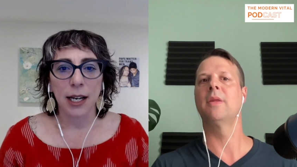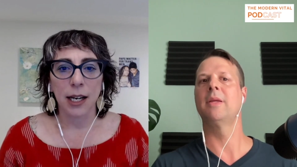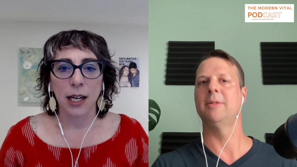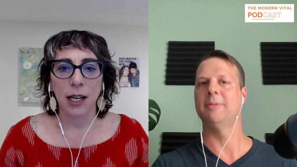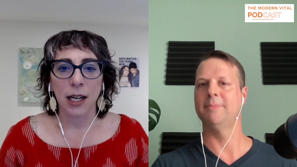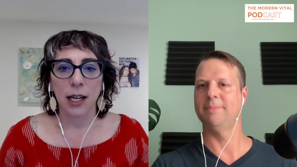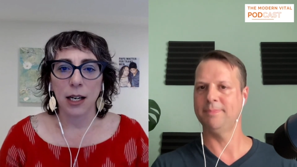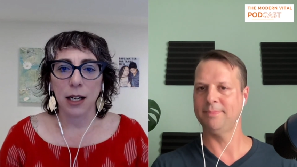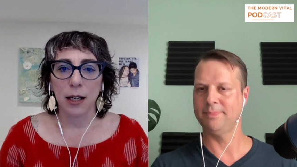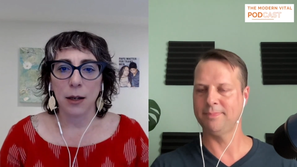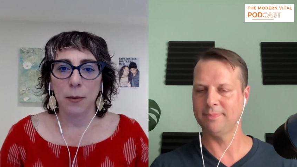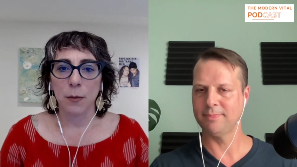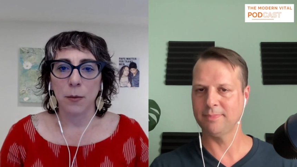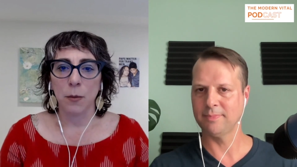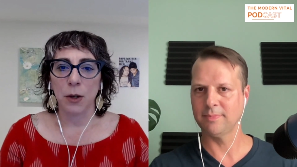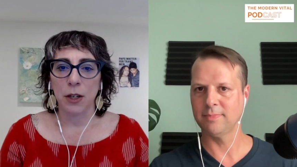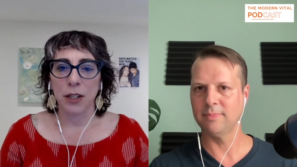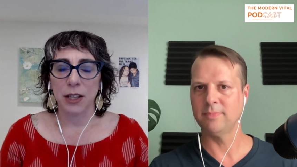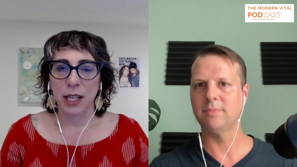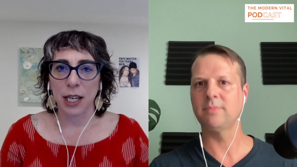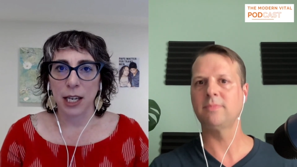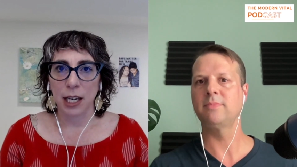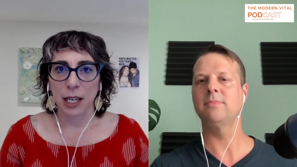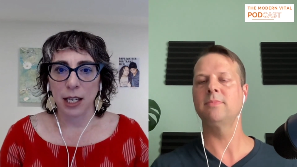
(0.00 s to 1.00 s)
Speaker 1: um,
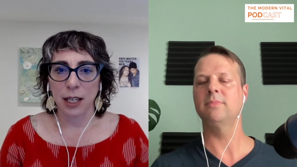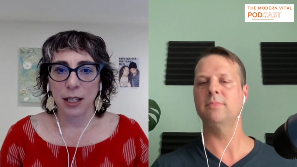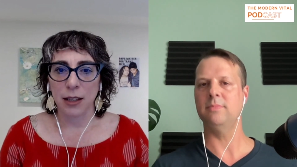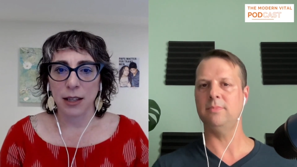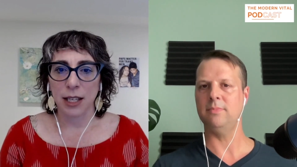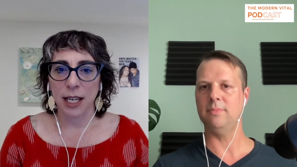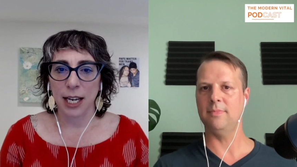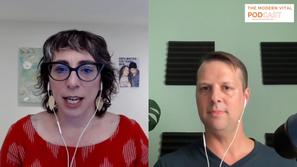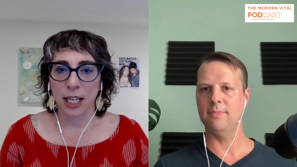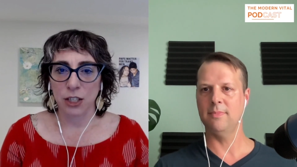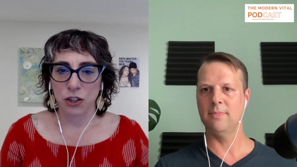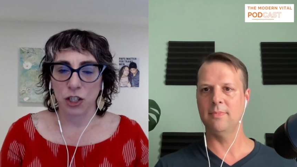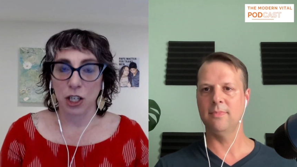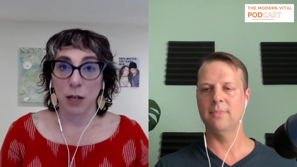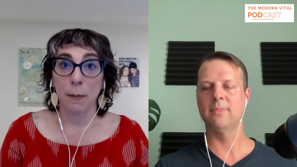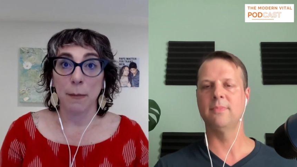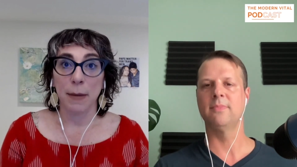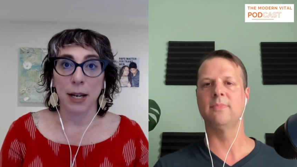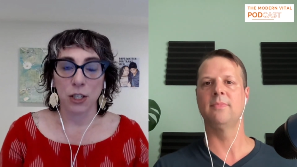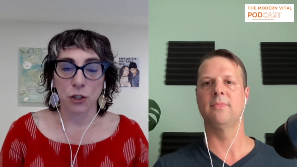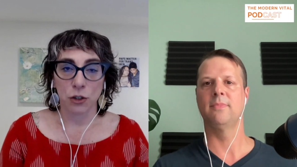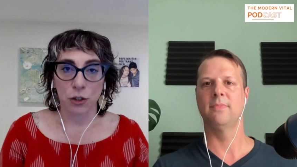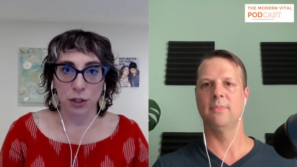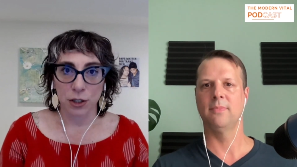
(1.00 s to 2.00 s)
where they they actually
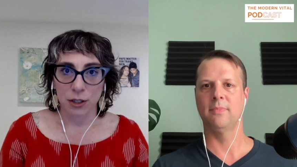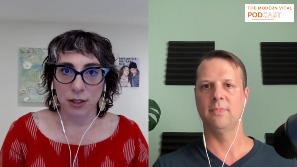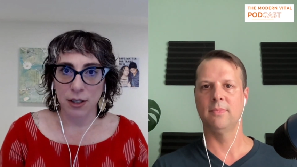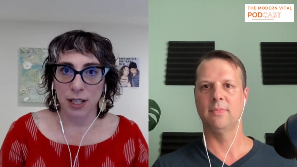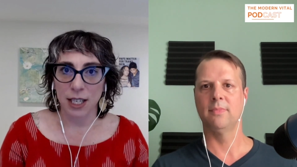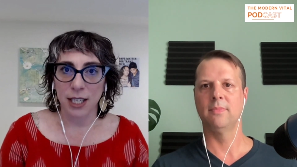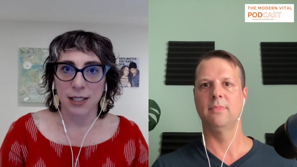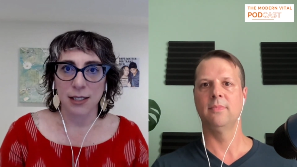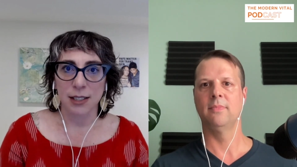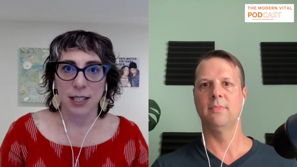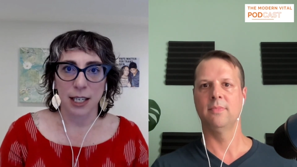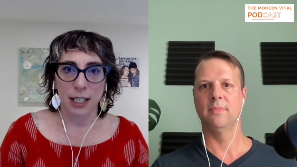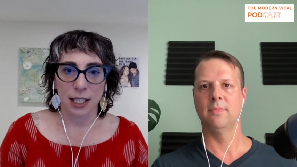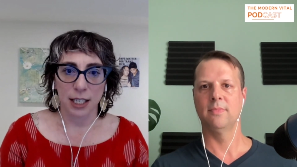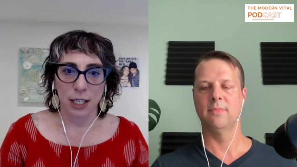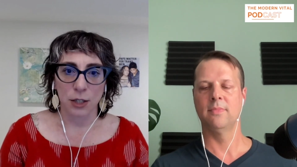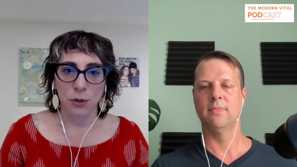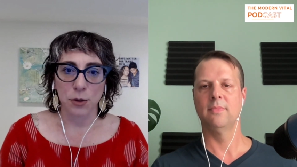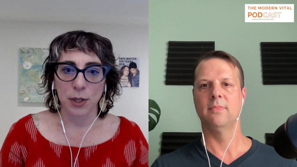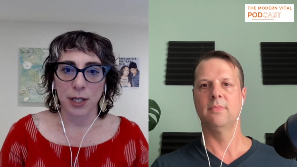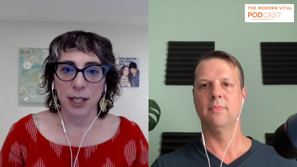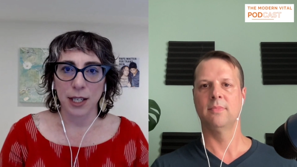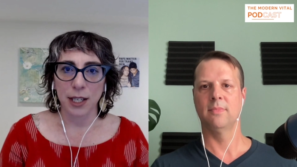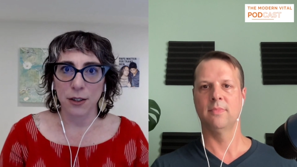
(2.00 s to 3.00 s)
measured things like
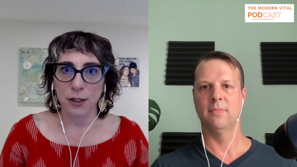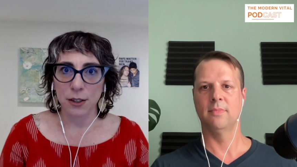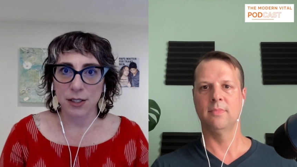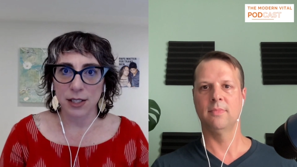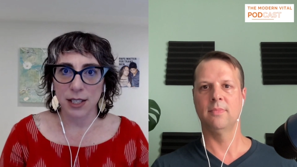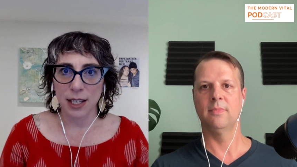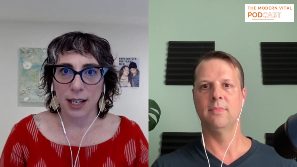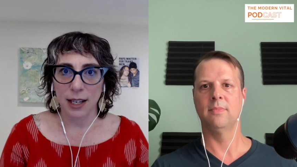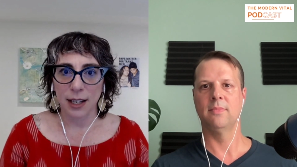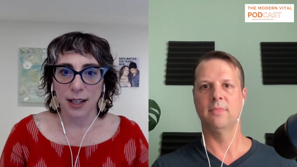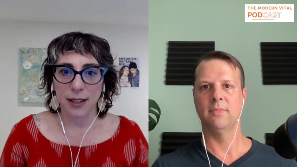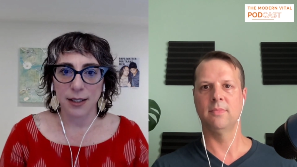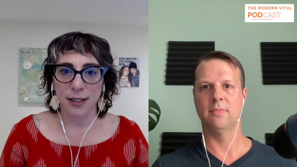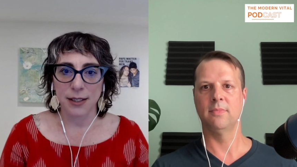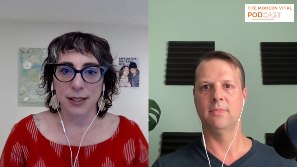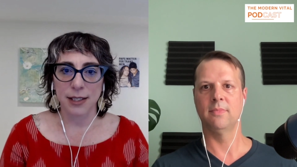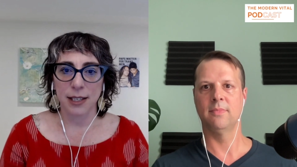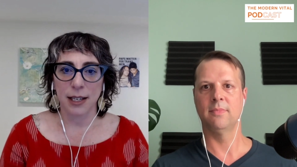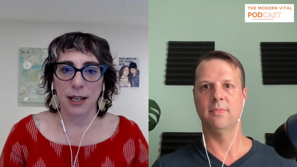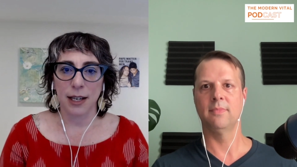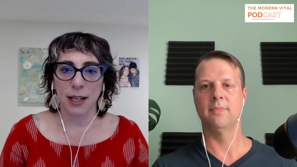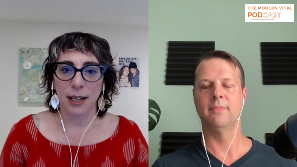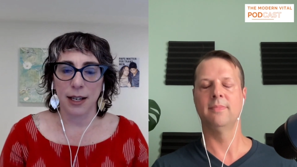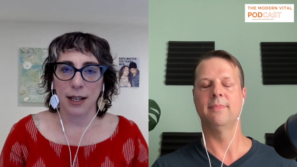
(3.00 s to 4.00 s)
natural killer
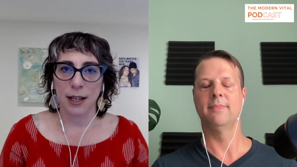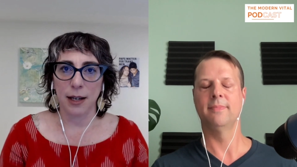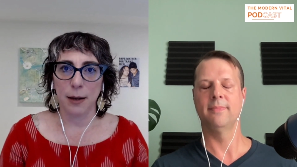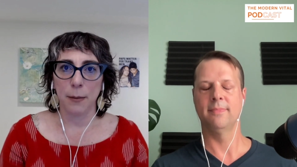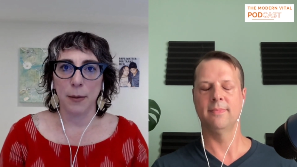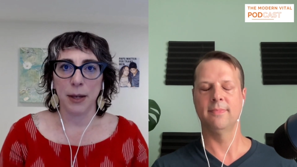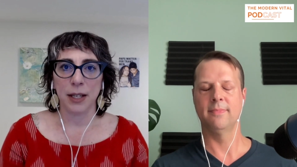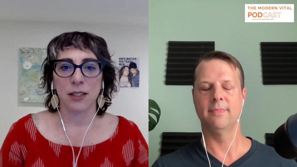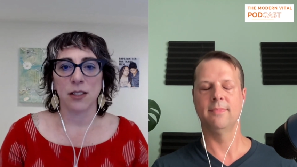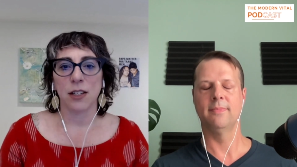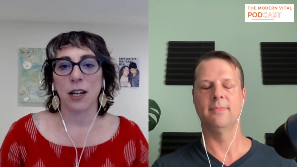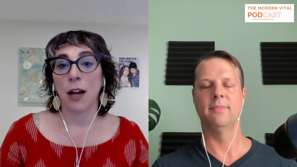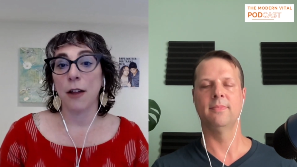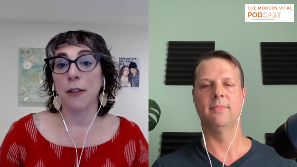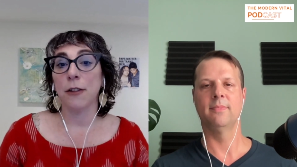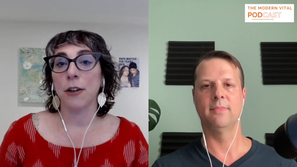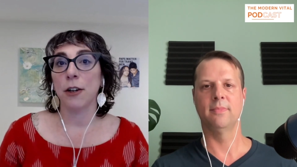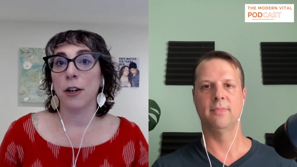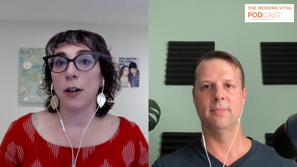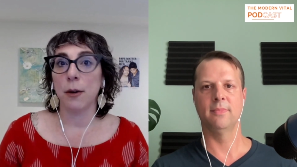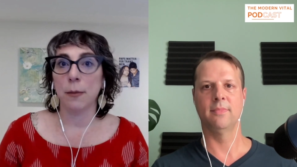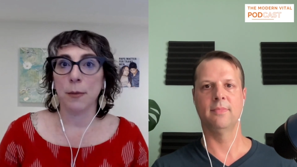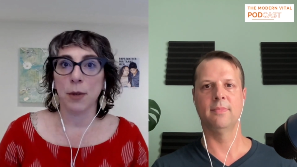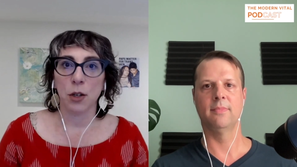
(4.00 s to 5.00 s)
cells uh, amongst
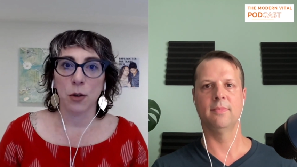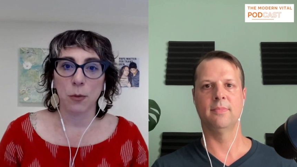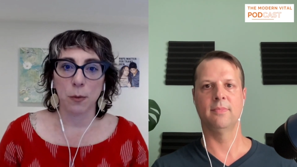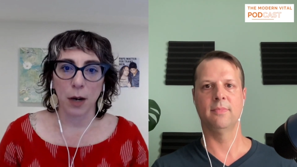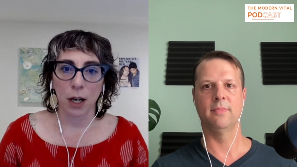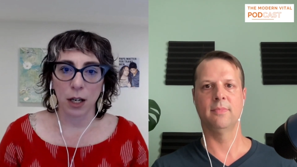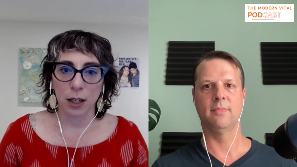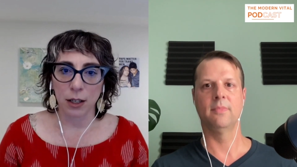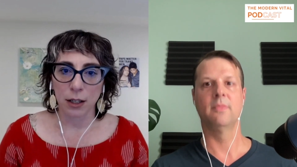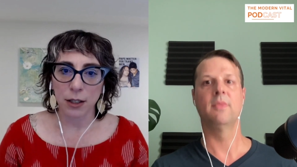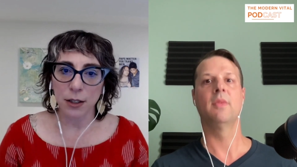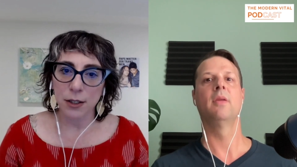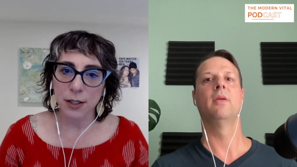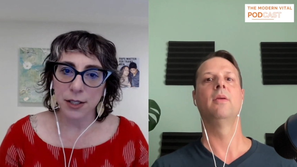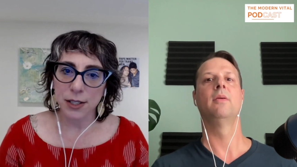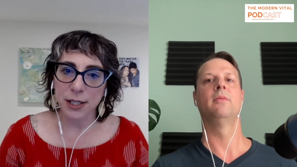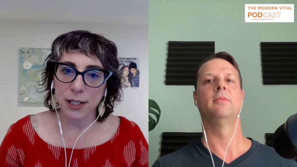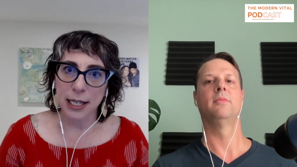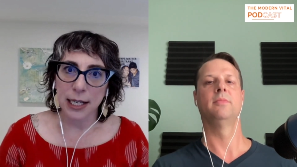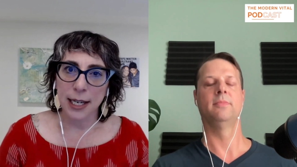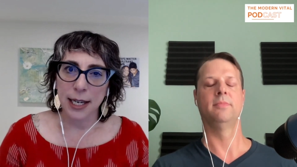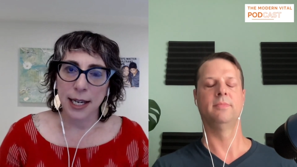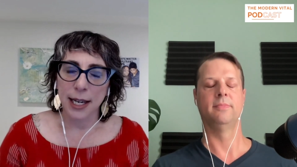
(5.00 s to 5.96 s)
other immune markers,